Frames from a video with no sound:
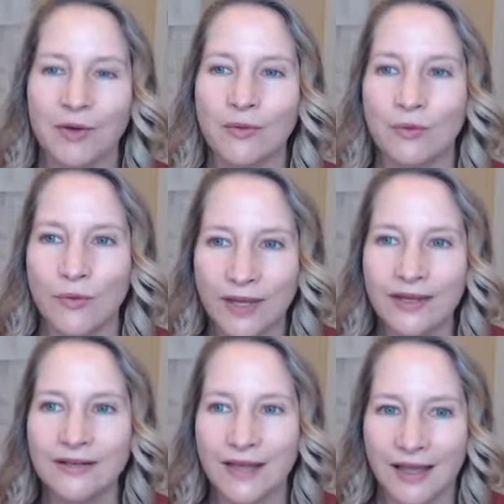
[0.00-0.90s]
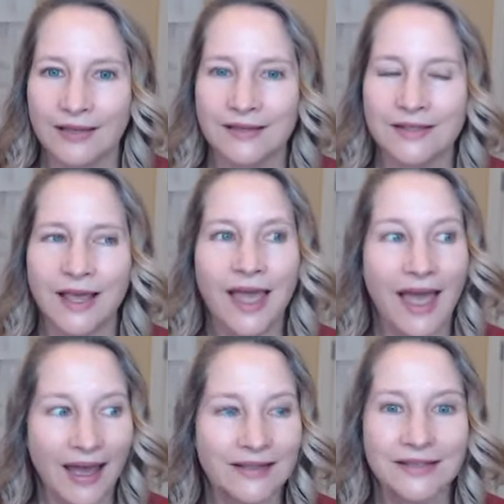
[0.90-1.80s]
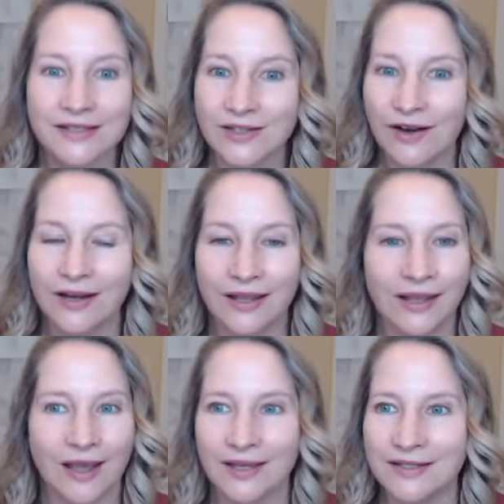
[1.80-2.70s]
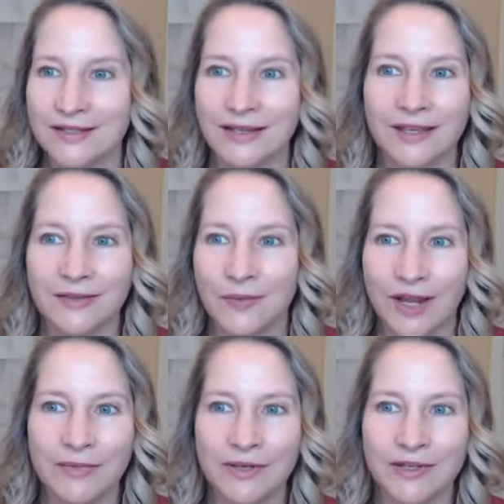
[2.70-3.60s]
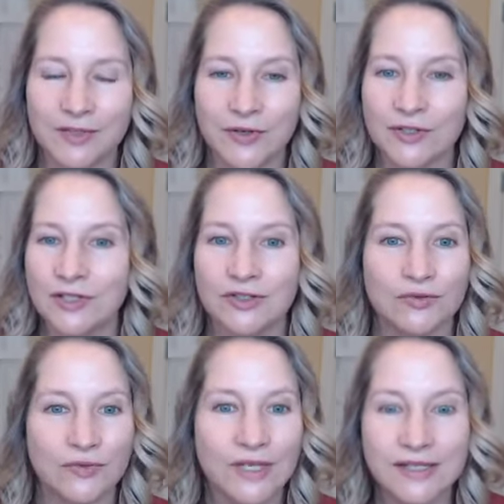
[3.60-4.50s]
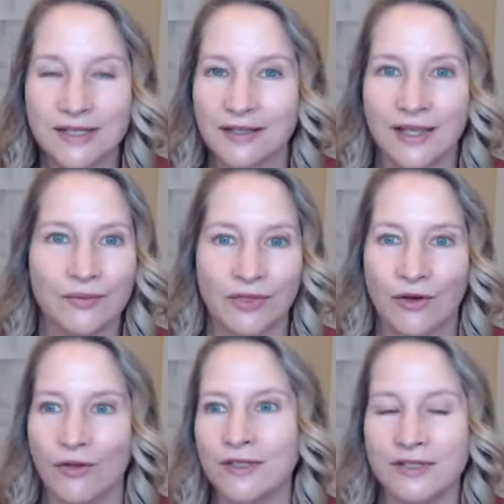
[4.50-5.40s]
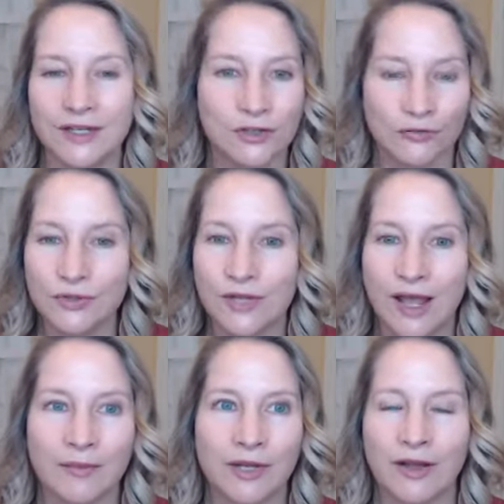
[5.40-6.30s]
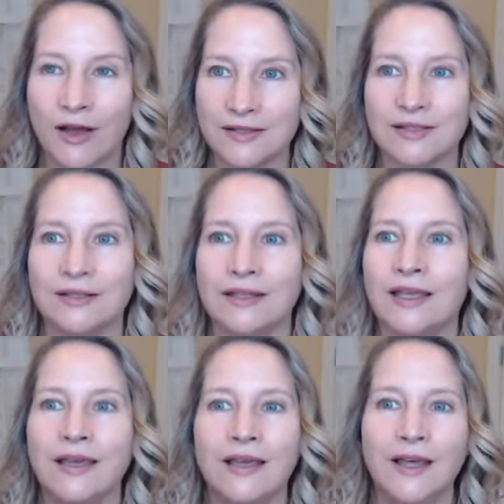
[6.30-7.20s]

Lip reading: But when it does, as it's starting, I can tell you what I've been experiencing just recently with all these deja vus happening constantly.